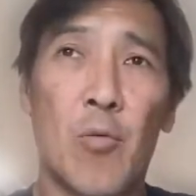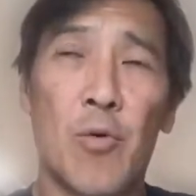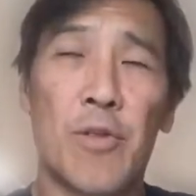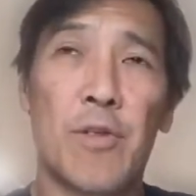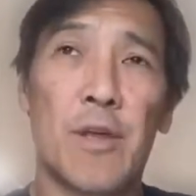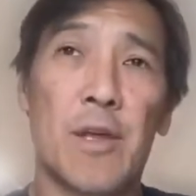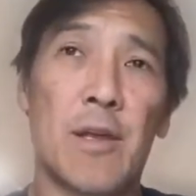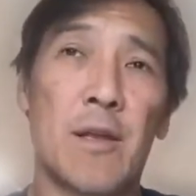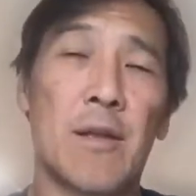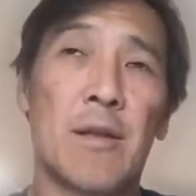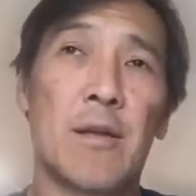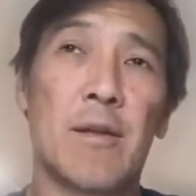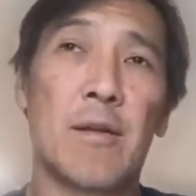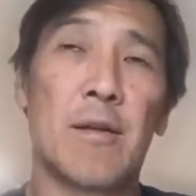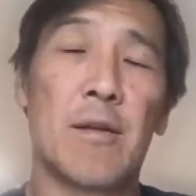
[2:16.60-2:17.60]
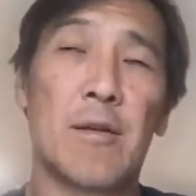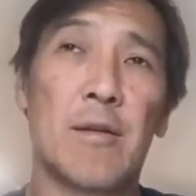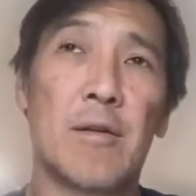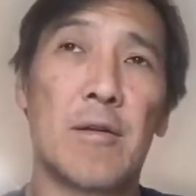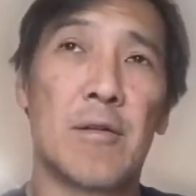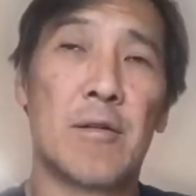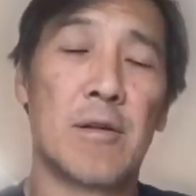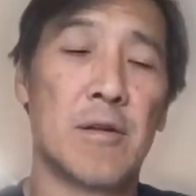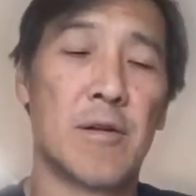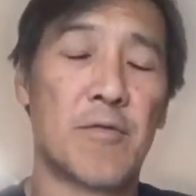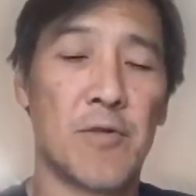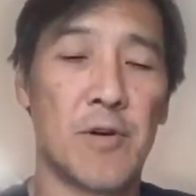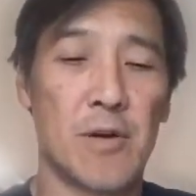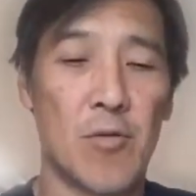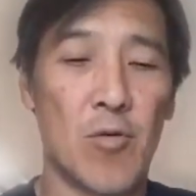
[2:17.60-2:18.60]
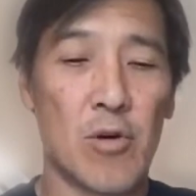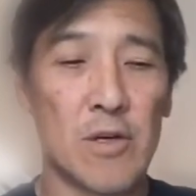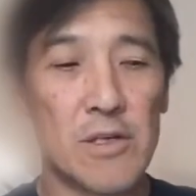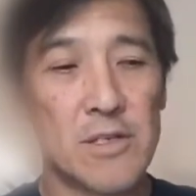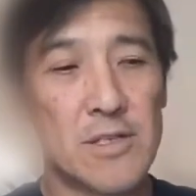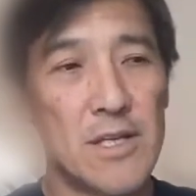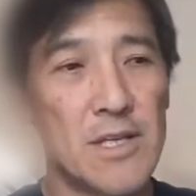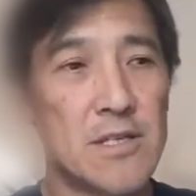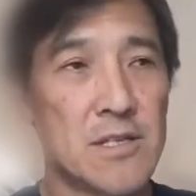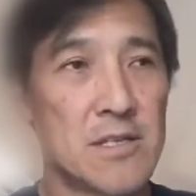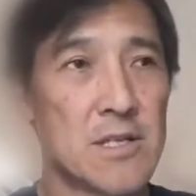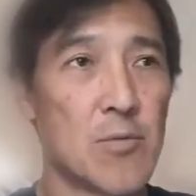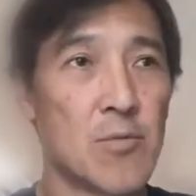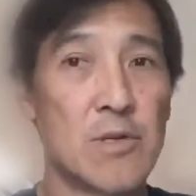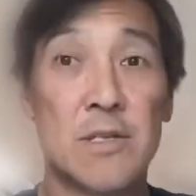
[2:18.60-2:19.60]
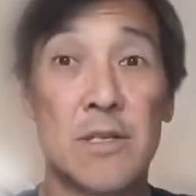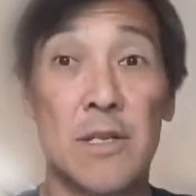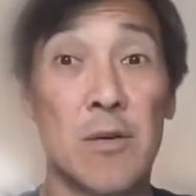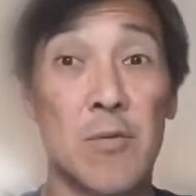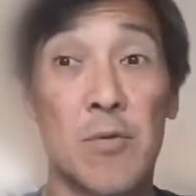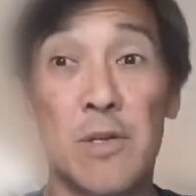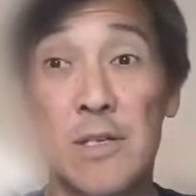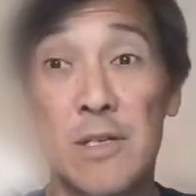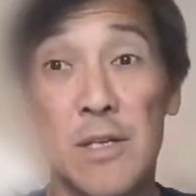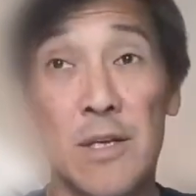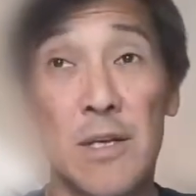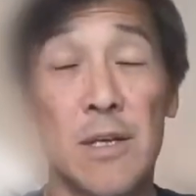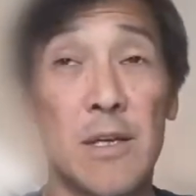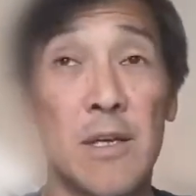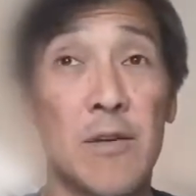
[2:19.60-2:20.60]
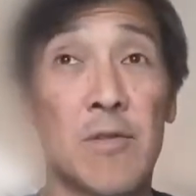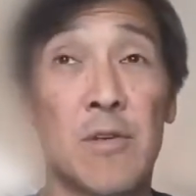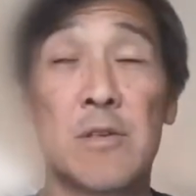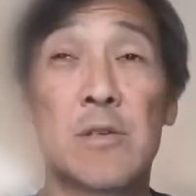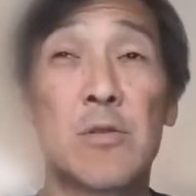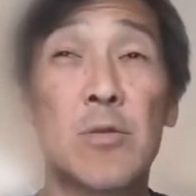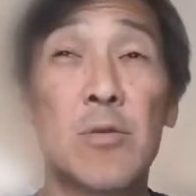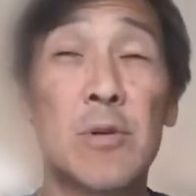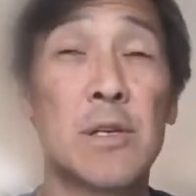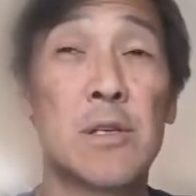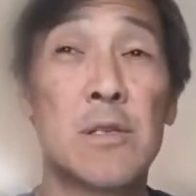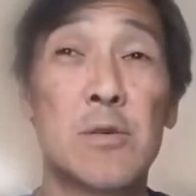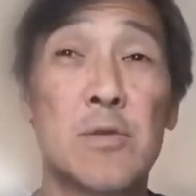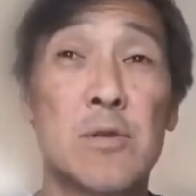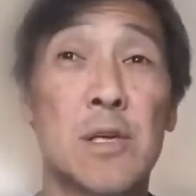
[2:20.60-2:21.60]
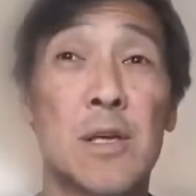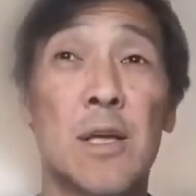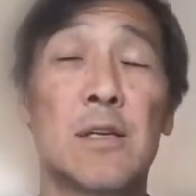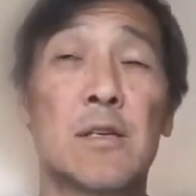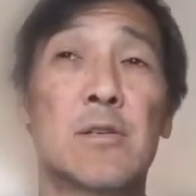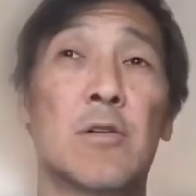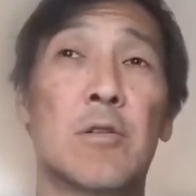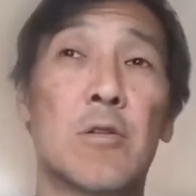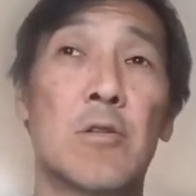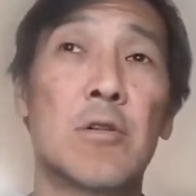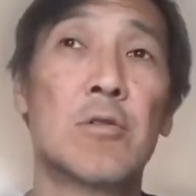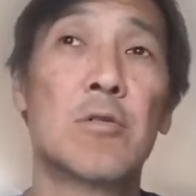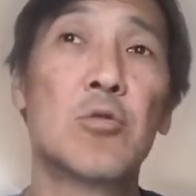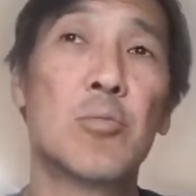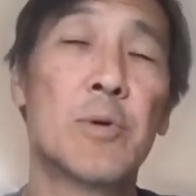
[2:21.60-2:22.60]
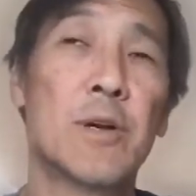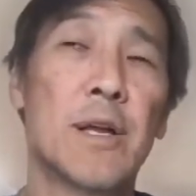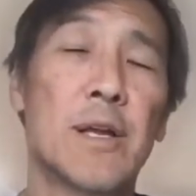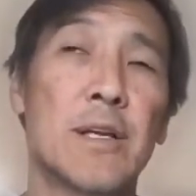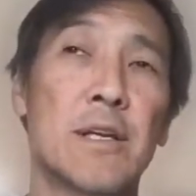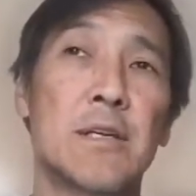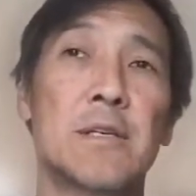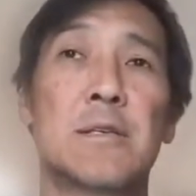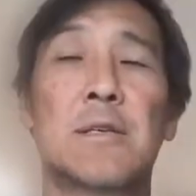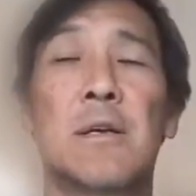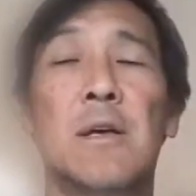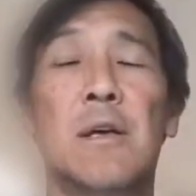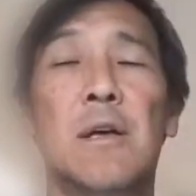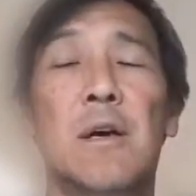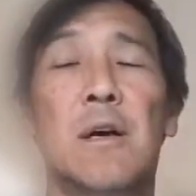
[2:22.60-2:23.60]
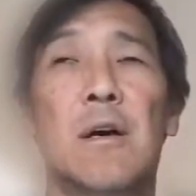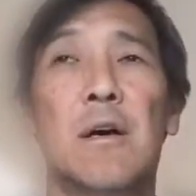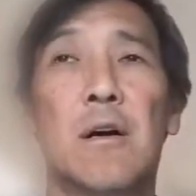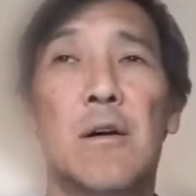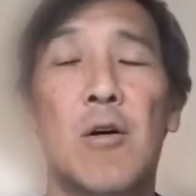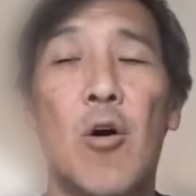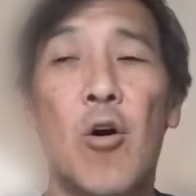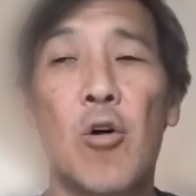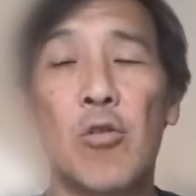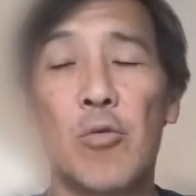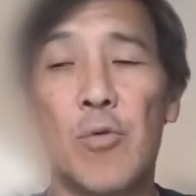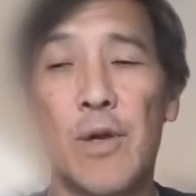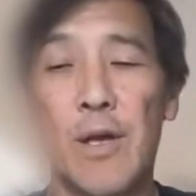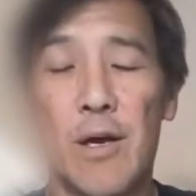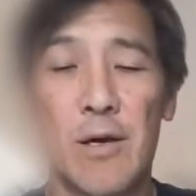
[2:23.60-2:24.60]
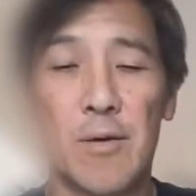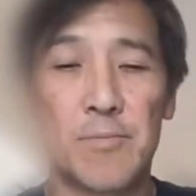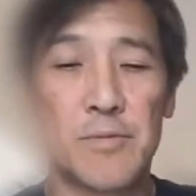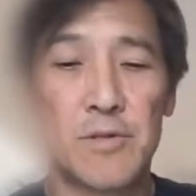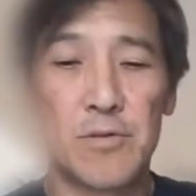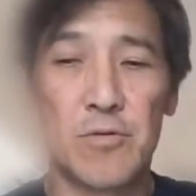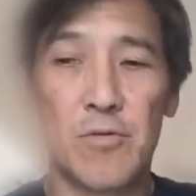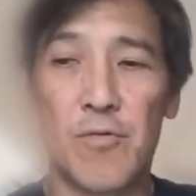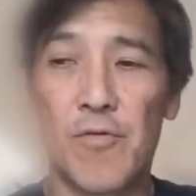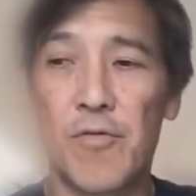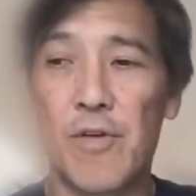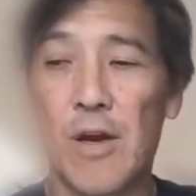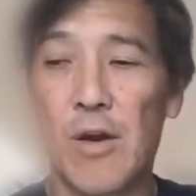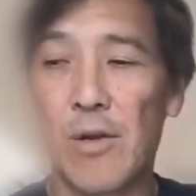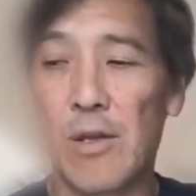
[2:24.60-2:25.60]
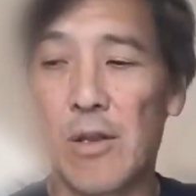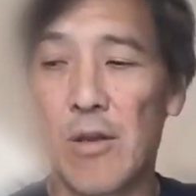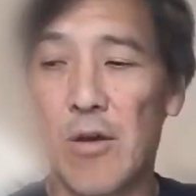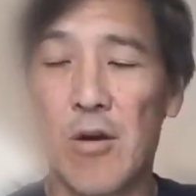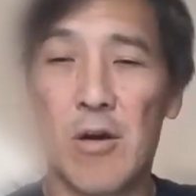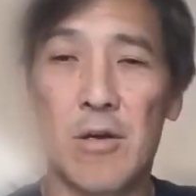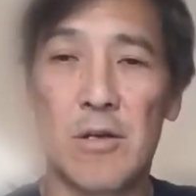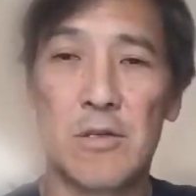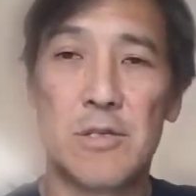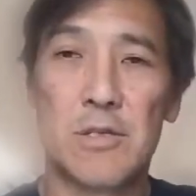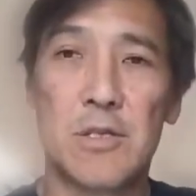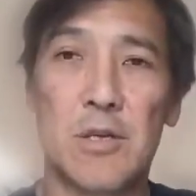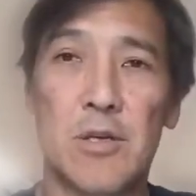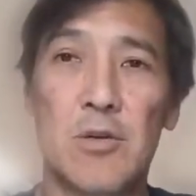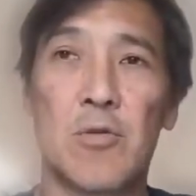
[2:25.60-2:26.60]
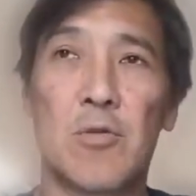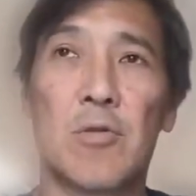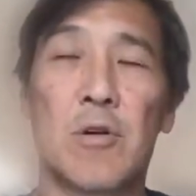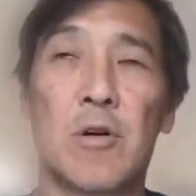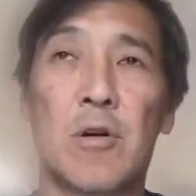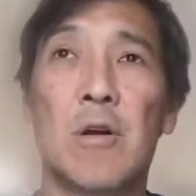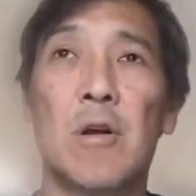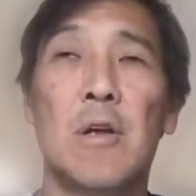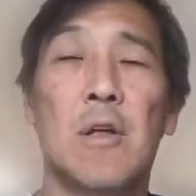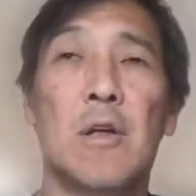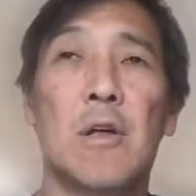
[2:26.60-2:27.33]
within the different organizations that we see even students using it to learn Kubernetes, all the way up to very large, secure,